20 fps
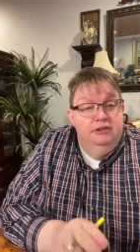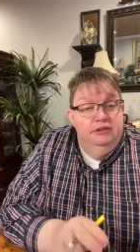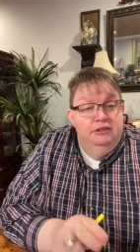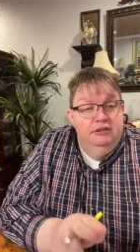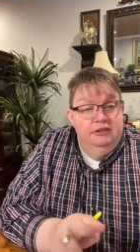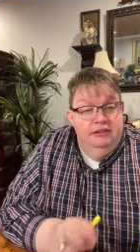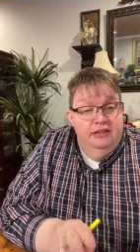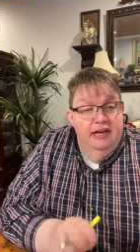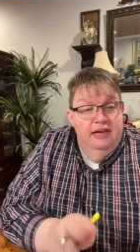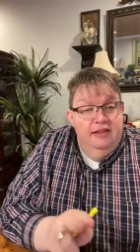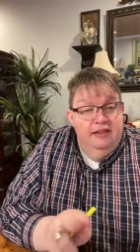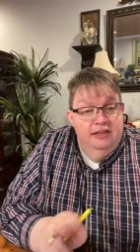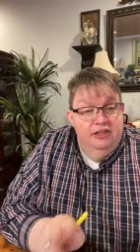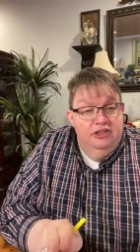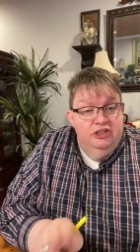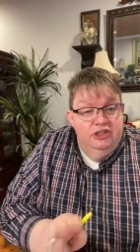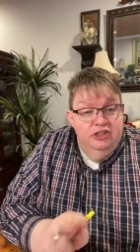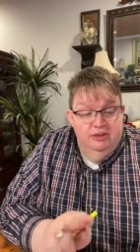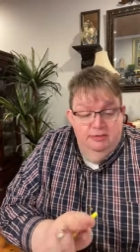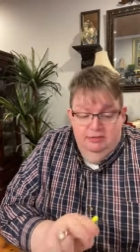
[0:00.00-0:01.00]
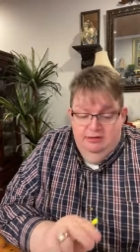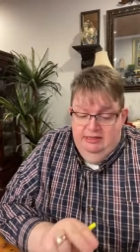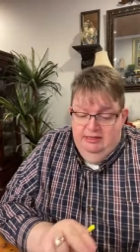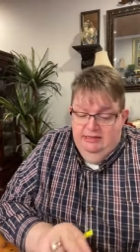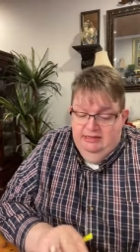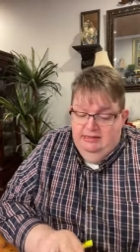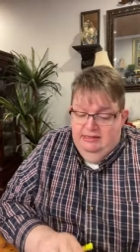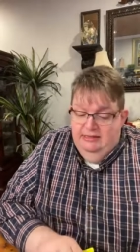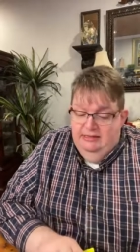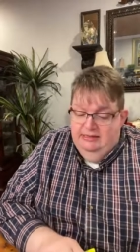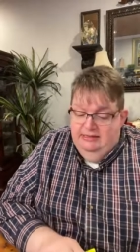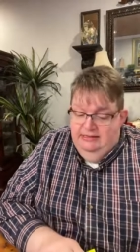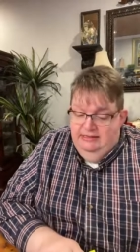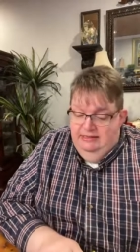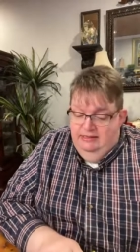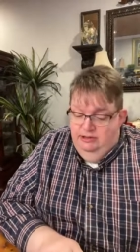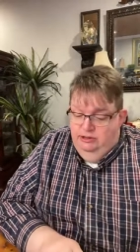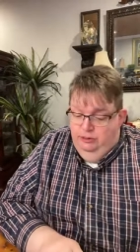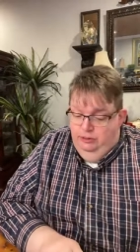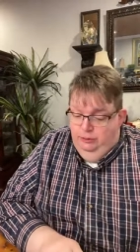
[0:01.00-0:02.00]
say that she was his
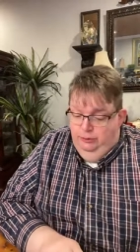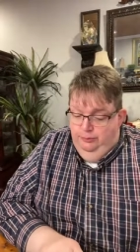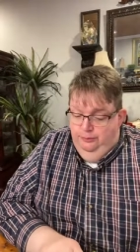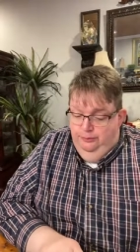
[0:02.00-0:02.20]
sister.